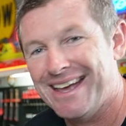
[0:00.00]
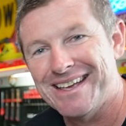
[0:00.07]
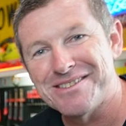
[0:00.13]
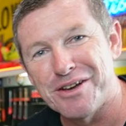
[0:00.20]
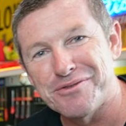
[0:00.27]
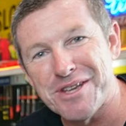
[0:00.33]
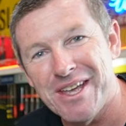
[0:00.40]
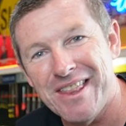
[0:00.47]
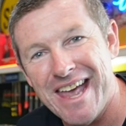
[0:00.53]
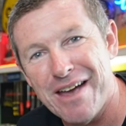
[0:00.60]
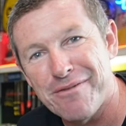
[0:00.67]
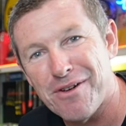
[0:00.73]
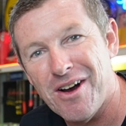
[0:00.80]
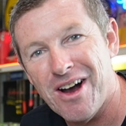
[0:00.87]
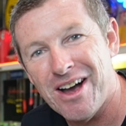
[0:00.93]
So I've turned the air
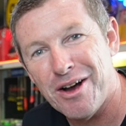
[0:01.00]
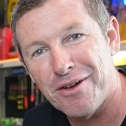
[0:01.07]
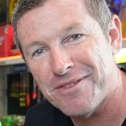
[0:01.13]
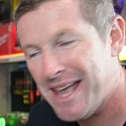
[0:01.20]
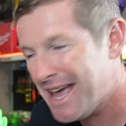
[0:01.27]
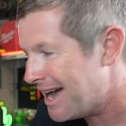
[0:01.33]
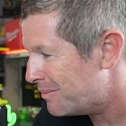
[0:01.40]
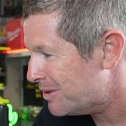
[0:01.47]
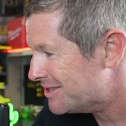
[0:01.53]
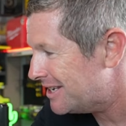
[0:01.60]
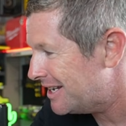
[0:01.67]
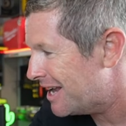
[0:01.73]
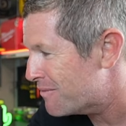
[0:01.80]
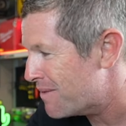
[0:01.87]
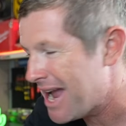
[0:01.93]
fryer off now. We're
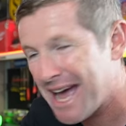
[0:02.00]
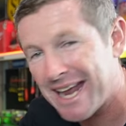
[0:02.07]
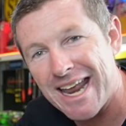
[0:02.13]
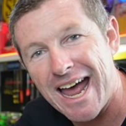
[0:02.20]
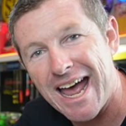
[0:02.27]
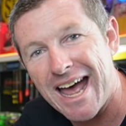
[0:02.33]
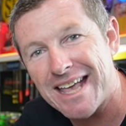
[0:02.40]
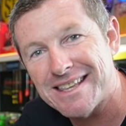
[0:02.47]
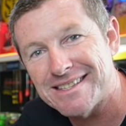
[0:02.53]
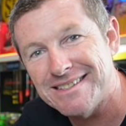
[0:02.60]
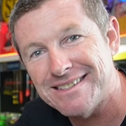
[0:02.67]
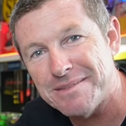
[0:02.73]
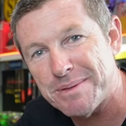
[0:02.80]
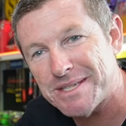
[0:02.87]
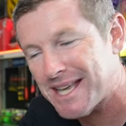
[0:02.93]
sitting around
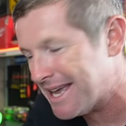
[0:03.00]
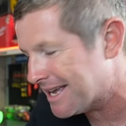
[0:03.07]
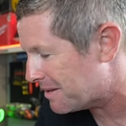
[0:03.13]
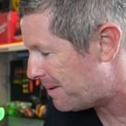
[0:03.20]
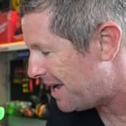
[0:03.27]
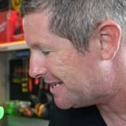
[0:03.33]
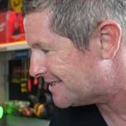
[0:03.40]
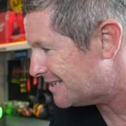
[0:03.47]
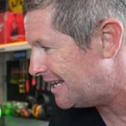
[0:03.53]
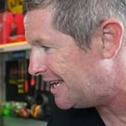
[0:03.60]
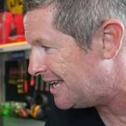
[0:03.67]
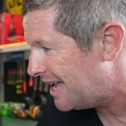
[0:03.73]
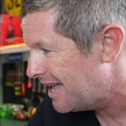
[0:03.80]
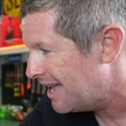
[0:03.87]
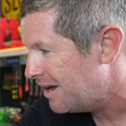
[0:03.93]
60%
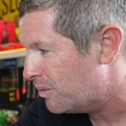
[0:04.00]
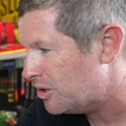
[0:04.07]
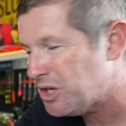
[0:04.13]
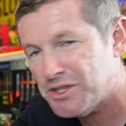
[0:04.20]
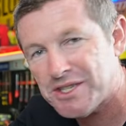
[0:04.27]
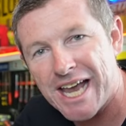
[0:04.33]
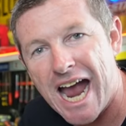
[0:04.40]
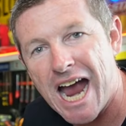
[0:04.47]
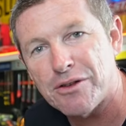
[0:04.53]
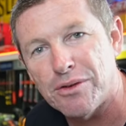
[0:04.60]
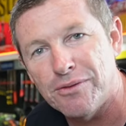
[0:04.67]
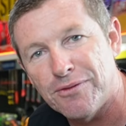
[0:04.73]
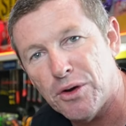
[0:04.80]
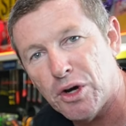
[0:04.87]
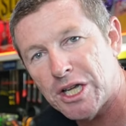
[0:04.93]
capacity. We're using
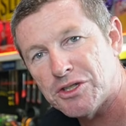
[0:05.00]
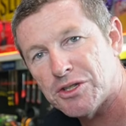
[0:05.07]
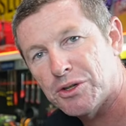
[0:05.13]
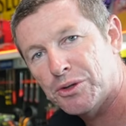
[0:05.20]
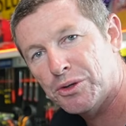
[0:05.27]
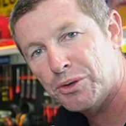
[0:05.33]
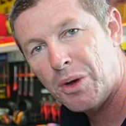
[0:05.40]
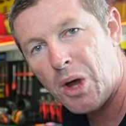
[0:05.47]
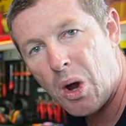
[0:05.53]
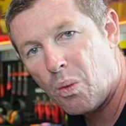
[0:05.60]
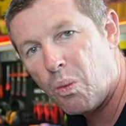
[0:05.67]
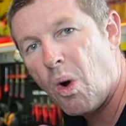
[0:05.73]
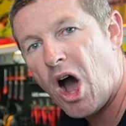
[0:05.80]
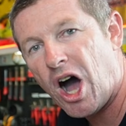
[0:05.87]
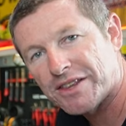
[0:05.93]
142
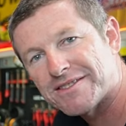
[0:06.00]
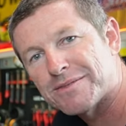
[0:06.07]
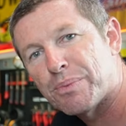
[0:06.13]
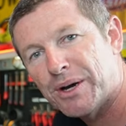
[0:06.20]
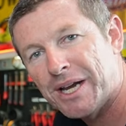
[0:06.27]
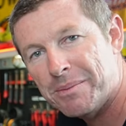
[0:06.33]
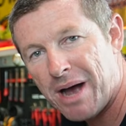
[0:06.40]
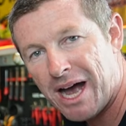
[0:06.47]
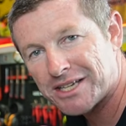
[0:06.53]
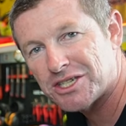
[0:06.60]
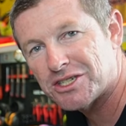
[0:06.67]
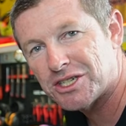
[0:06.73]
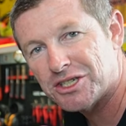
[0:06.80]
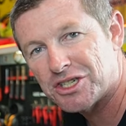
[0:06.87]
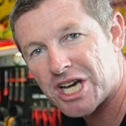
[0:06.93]
watts pretty much
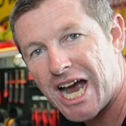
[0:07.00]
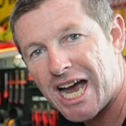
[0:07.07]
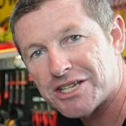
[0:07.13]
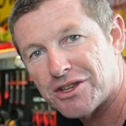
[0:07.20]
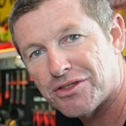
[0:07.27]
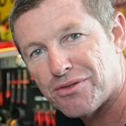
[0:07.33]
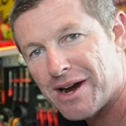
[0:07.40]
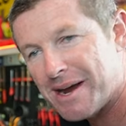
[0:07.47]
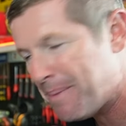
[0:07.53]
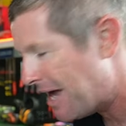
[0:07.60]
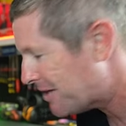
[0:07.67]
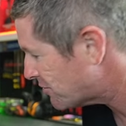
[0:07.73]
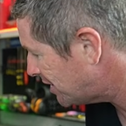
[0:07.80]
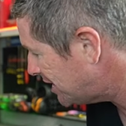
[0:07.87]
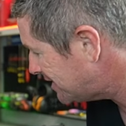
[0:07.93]
to charge the three
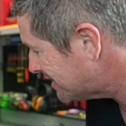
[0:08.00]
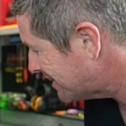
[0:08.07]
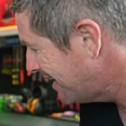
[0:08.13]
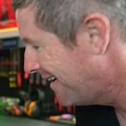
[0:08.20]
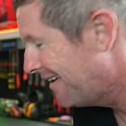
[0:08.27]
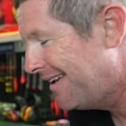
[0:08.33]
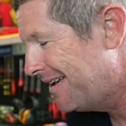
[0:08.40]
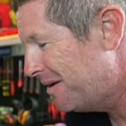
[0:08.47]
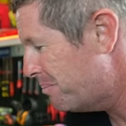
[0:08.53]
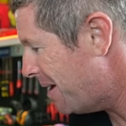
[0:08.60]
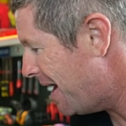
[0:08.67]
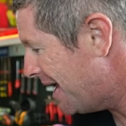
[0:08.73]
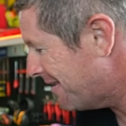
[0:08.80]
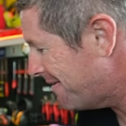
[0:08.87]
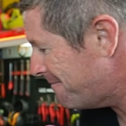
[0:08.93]
batteries,
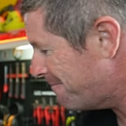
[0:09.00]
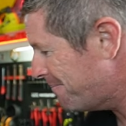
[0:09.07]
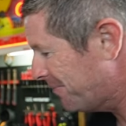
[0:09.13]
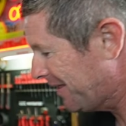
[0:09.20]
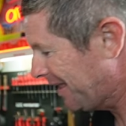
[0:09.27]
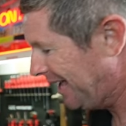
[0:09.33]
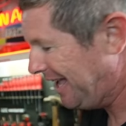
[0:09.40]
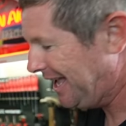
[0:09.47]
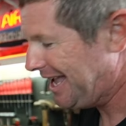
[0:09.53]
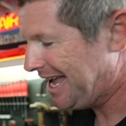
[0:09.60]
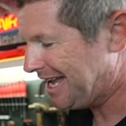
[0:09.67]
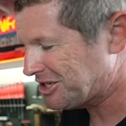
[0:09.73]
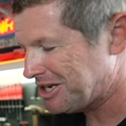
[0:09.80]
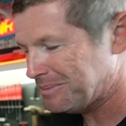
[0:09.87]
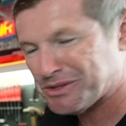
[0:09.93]
but
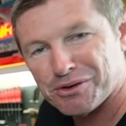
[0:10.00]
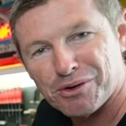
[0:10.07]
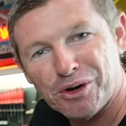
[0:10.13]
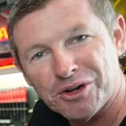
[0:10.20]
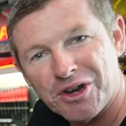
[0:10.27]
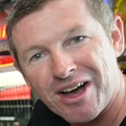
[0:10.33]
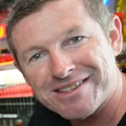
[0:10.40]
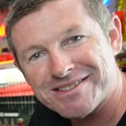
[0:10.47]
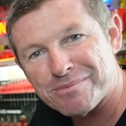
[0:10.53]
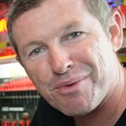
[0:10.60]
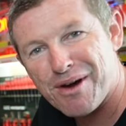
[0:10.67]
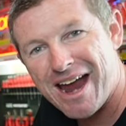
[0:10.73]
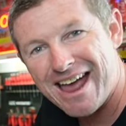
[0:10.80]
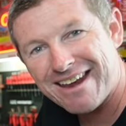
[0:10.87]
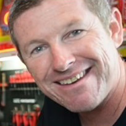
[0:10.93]
our chips are all nice and
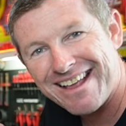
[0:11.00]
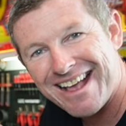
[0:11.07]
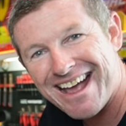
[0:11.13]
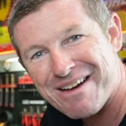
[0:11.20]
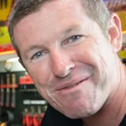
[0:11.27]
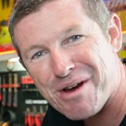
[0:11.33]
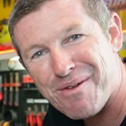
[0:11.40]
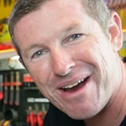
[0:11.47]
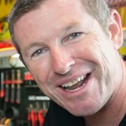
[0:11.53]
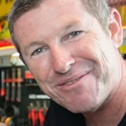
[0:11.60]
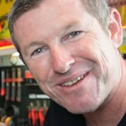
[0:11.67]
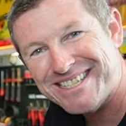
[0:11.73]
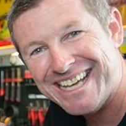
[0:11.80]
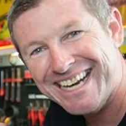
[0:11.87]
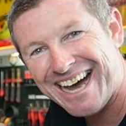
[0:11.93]
brown and we're ready
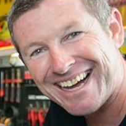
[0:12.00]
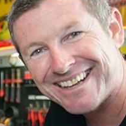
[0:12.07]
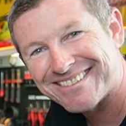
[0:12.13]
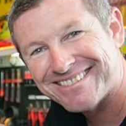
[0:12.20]
for dinner.